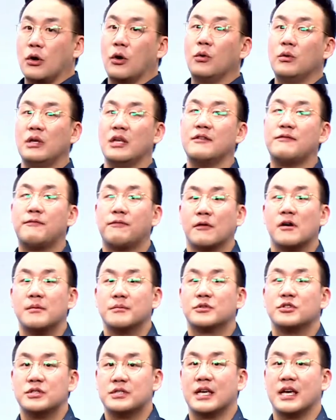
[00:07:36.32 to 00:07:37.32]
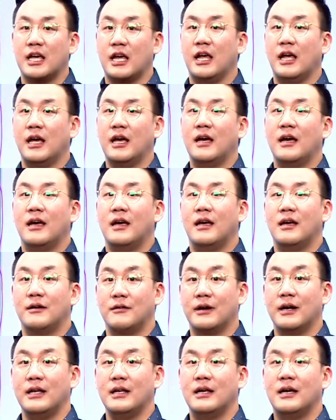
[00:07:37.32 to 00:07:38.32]
only from today,
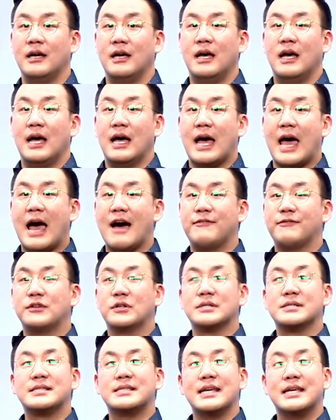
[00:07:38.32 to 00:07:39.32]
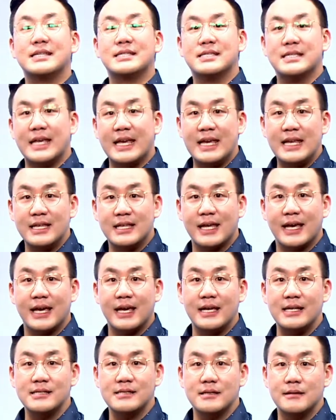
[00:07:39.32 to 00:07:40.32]
right? After 16
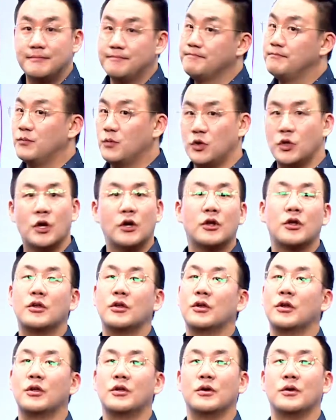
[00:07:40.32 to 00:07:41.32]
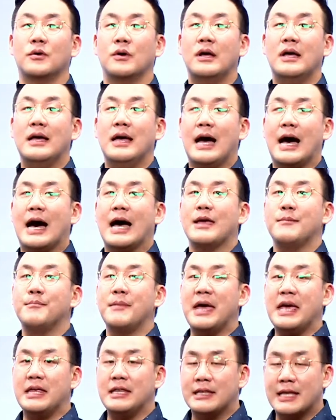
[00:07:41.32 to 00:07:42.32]
days, no. I
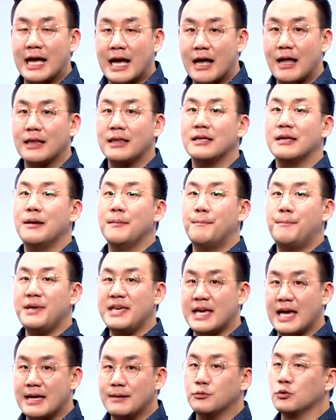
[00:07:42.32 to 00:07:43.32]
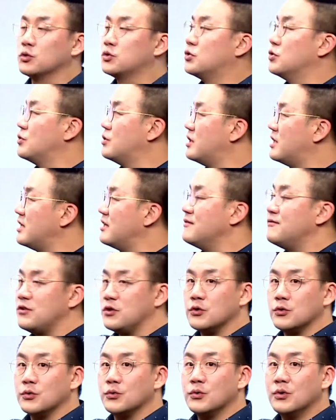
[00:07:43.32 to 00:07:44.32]
may not be able to give
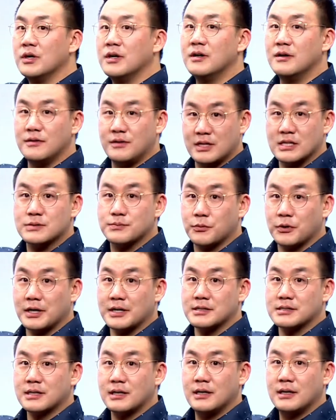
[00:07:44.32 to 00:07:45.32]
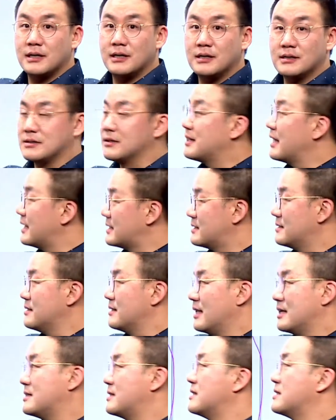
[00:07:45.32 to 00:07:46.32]
you this price. So this
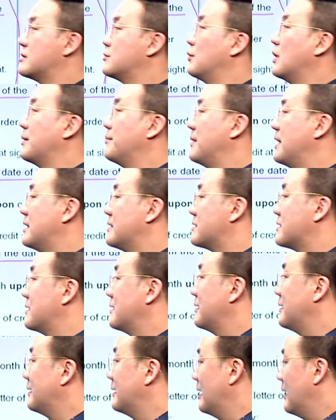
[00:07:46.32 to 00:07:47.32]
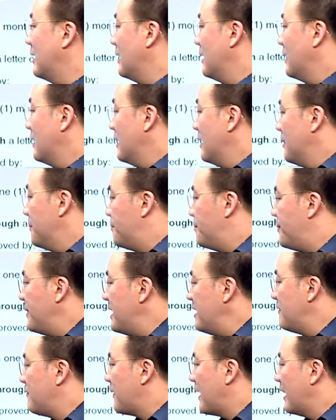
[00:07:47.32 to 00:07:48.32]
is what it means.
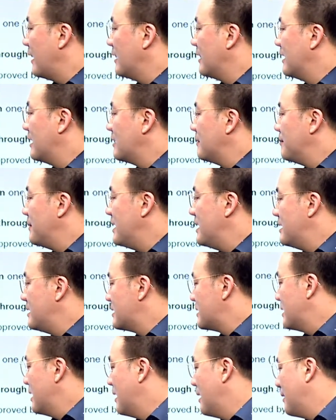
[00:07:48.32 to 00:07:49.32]
Be valid means